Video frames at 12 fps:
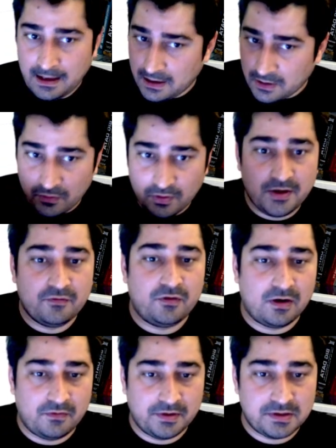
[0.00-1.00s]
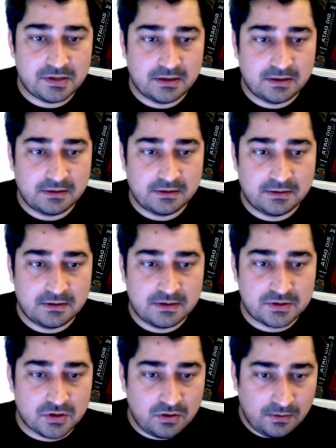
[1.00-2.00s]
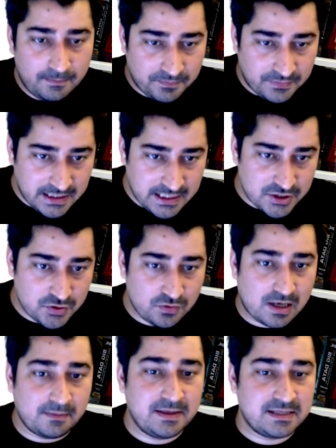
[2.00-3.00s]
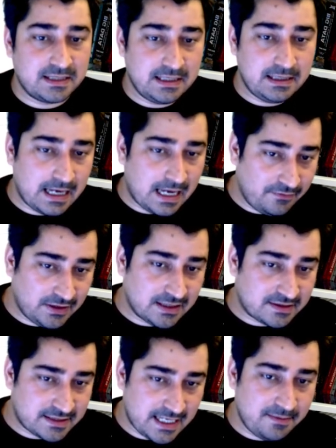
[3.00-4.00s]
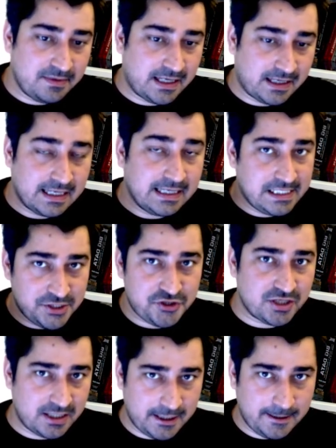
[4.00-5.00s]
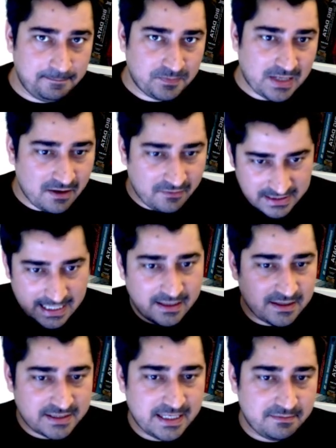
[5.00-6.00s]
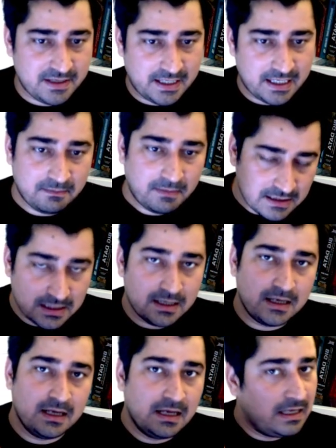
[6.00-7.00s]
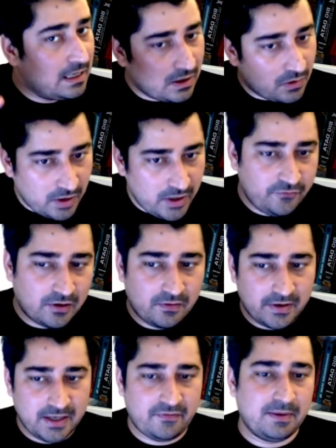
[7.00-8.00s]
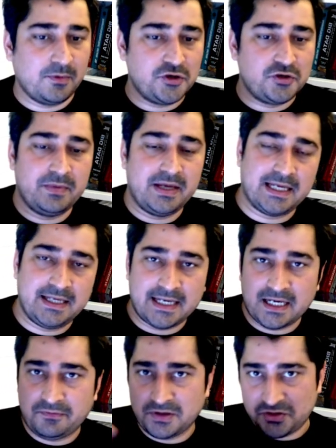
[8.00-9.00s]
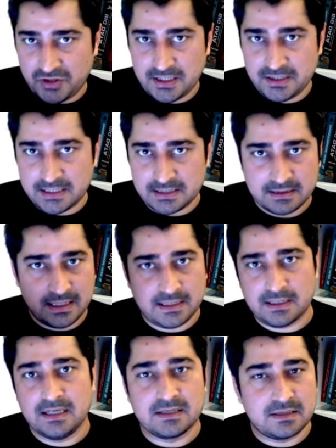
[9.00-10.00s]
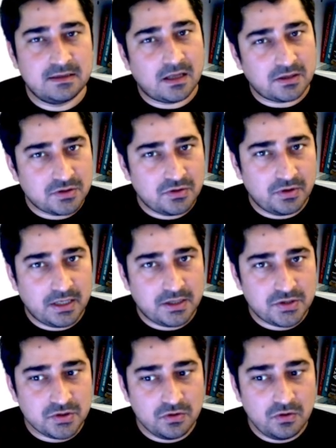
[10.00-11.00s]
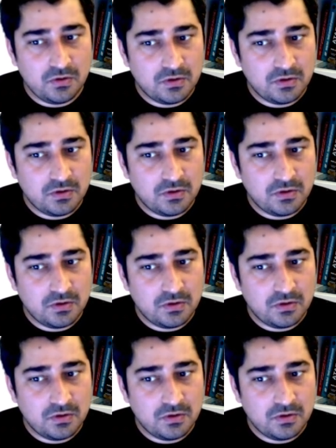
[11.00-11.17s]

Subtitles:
going forward. So these two are basically having the same data. Initially, I have assigned the same data, but going forward, if I'm going to make any kind of a changes, it is not going to